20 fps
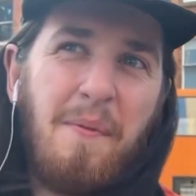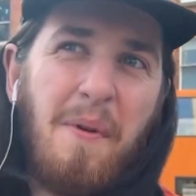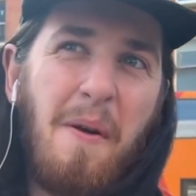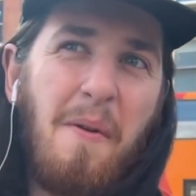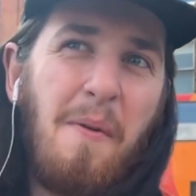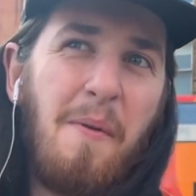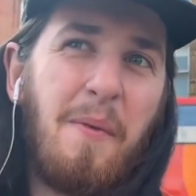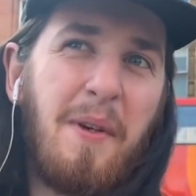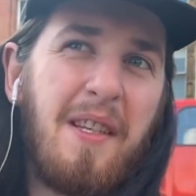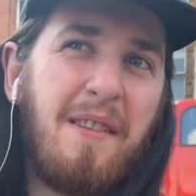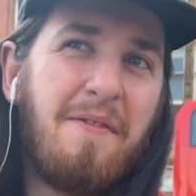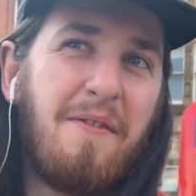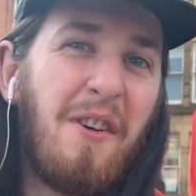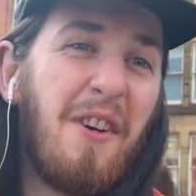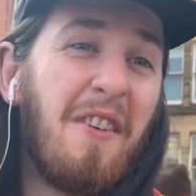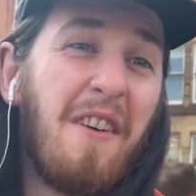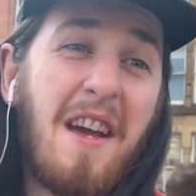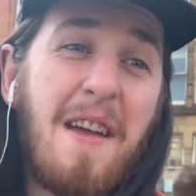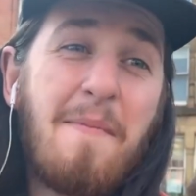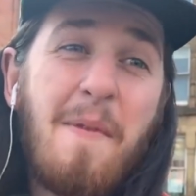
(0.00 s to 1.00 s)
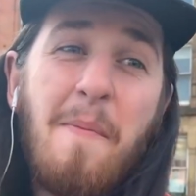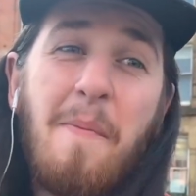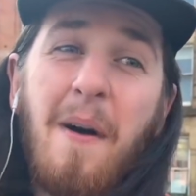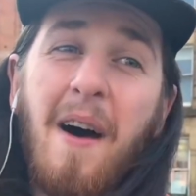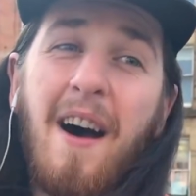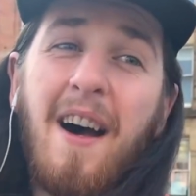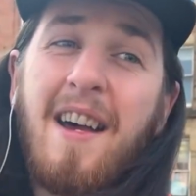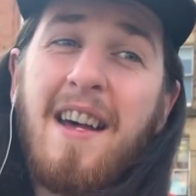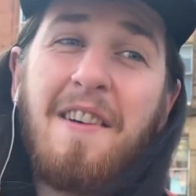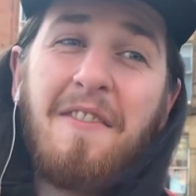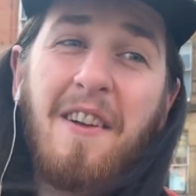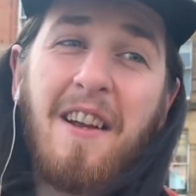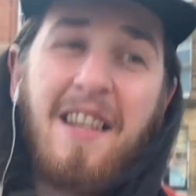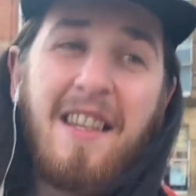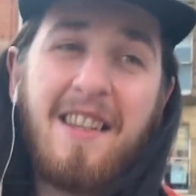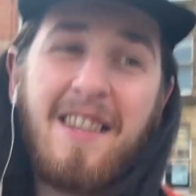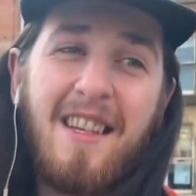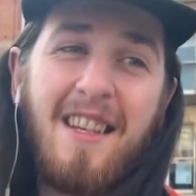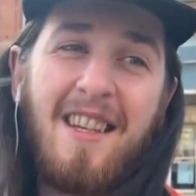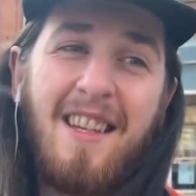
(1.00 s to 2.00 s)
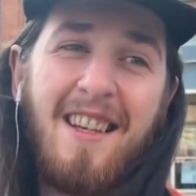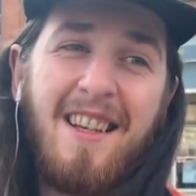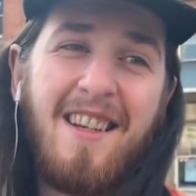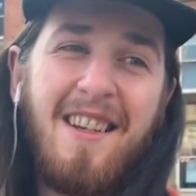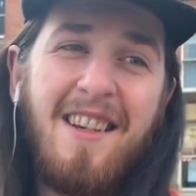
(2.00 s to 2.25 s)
Probably for Labour Party, if anything.